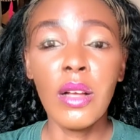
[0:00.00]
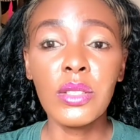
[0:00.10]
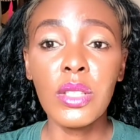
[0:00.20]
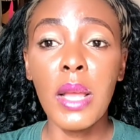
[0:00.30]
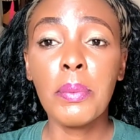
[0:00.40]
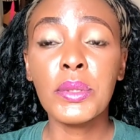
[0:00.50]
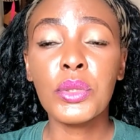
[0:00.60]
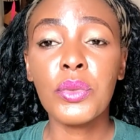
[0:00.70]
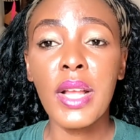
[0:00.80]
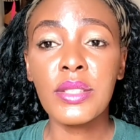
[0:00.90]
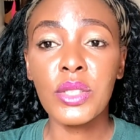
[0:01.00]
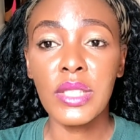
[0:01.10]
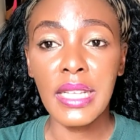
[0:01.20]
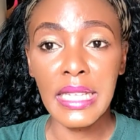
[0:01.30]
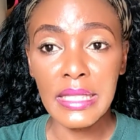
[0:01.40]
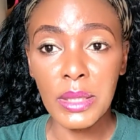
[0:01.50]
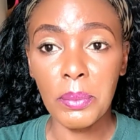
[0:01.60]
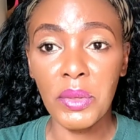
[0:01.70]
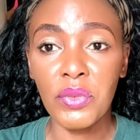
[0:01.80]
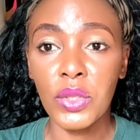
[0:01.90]
also helping to write your
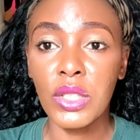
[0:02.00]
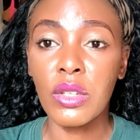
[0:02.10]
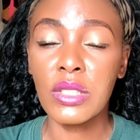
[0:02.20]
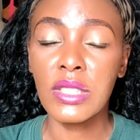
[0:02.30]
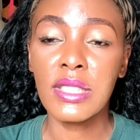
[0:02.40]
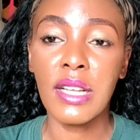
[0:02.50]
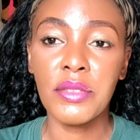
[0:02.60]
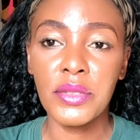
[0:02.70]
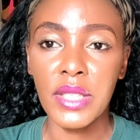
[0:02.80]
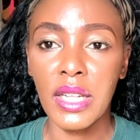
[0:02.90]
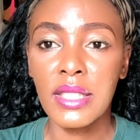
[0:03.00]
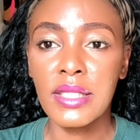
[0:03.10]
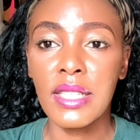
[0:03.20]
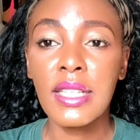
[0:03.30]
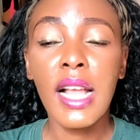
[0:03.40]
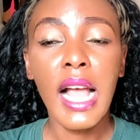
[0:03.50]
SOP for the courses that you selected,